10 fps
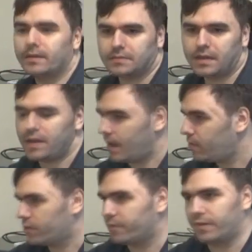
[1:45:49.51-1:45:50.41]
Because I
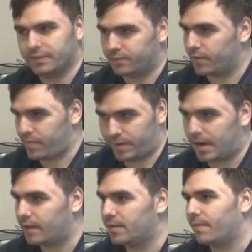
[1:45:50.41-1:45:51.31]
would have lived with
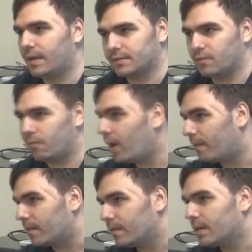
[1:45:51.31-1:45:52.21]
$300 no
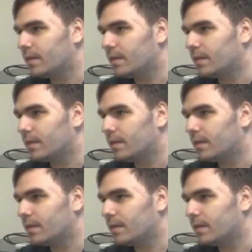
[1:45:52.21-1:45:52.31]
problem.